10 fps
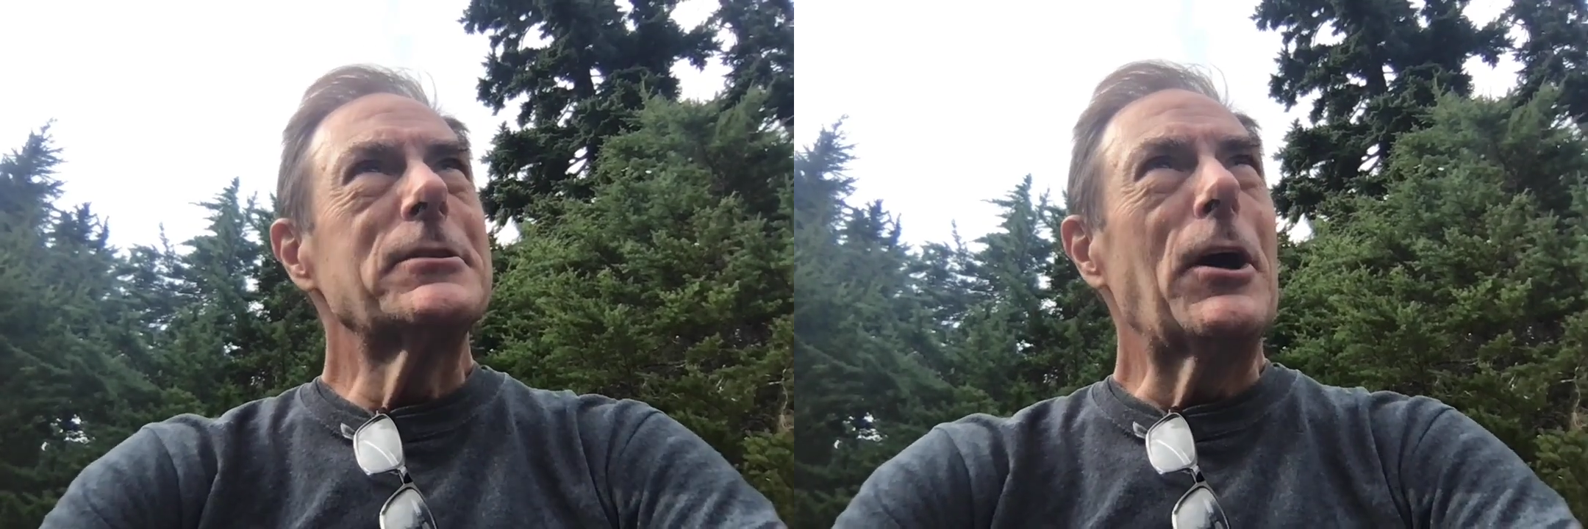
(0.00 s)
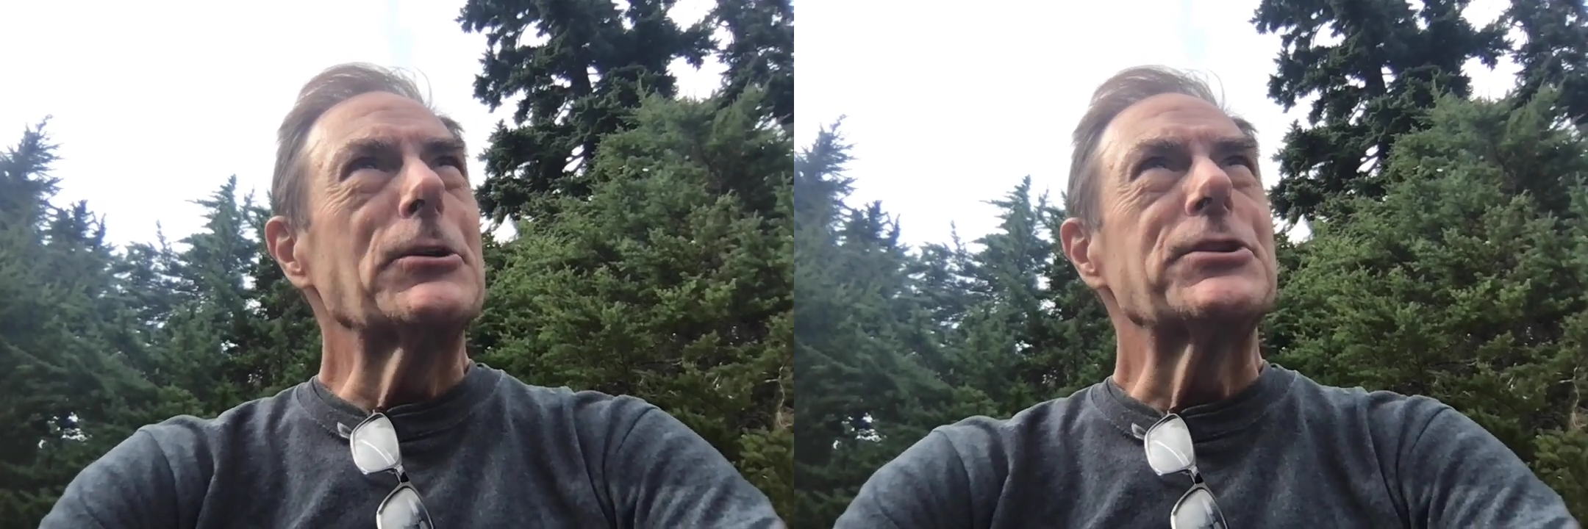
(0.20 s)

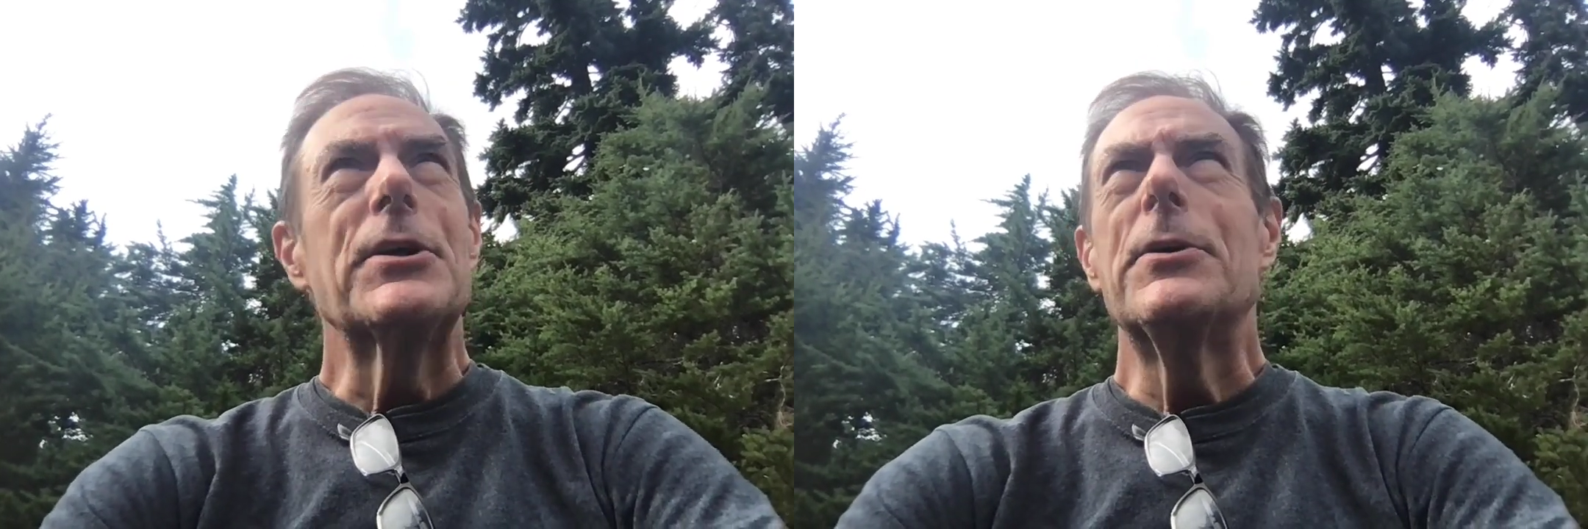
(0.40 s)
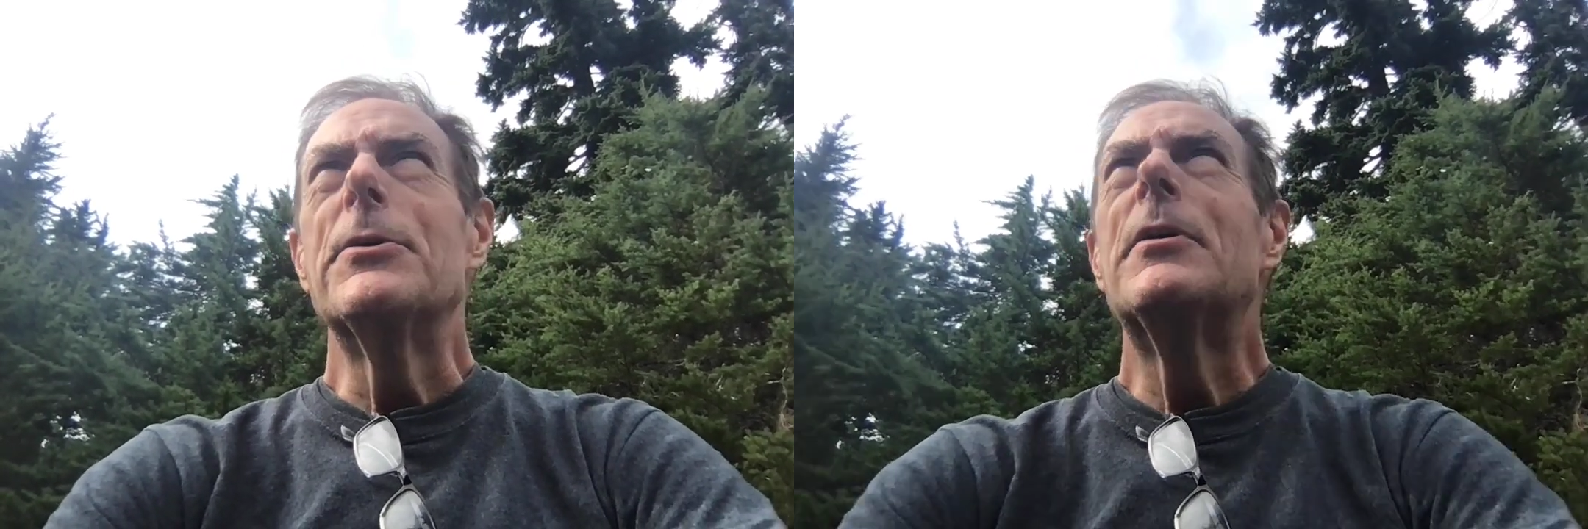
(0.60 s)

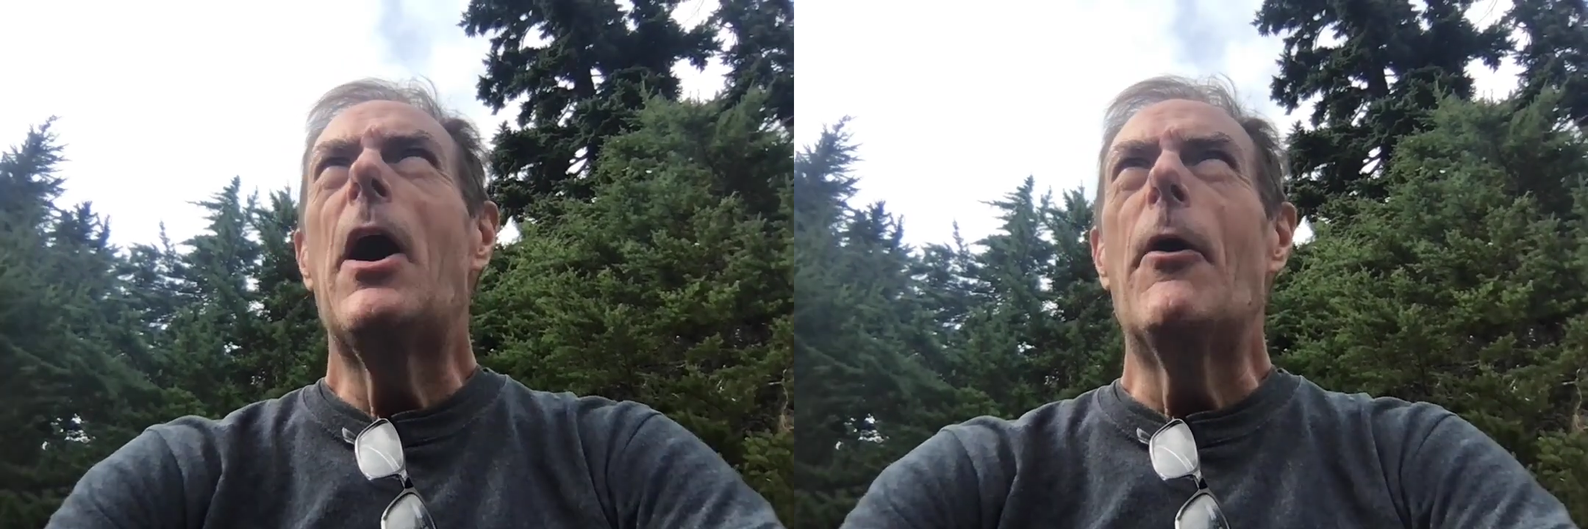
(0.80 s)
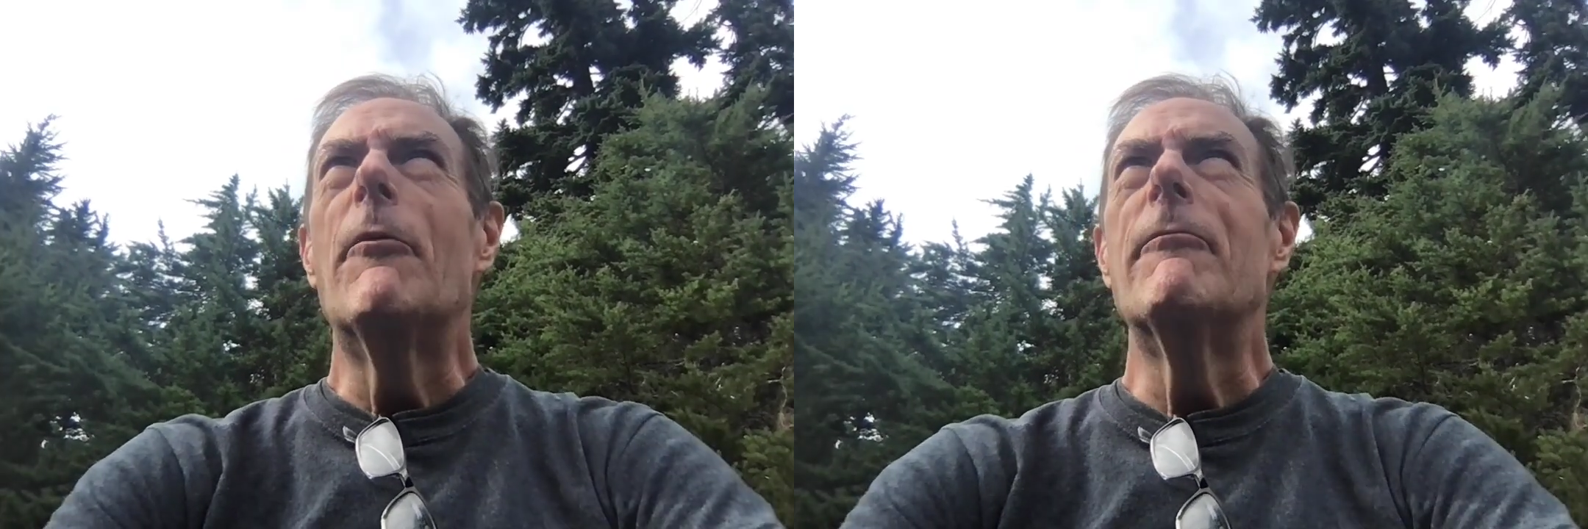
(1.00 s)
also
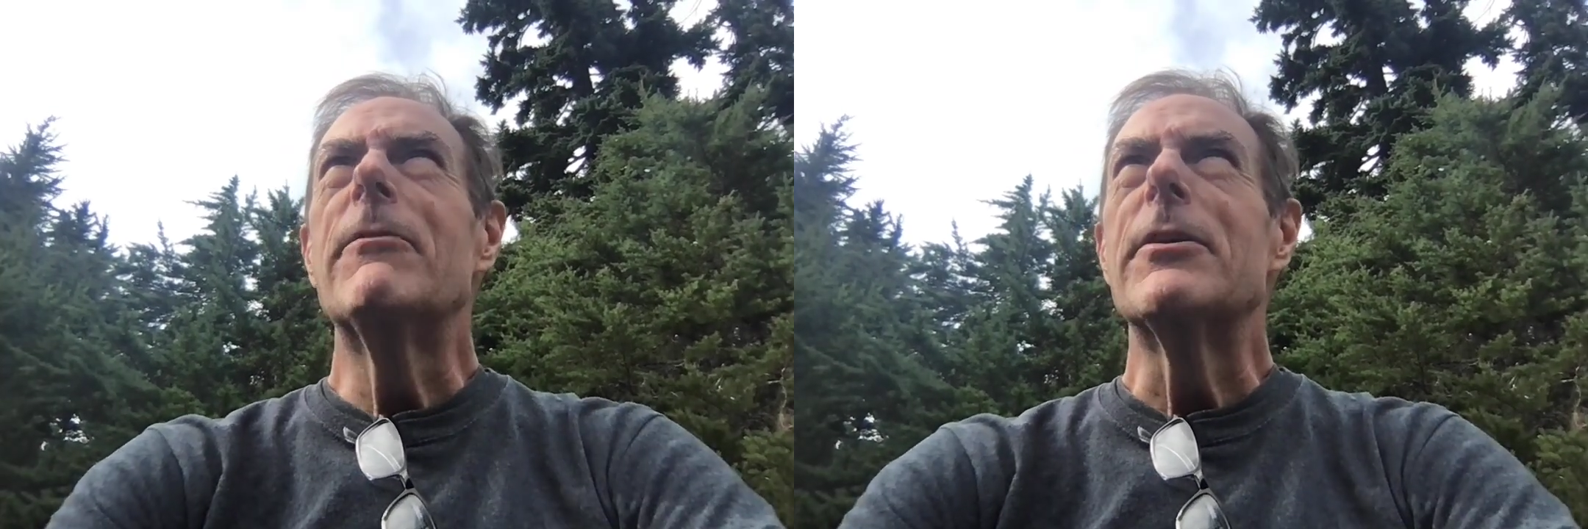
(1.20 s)
home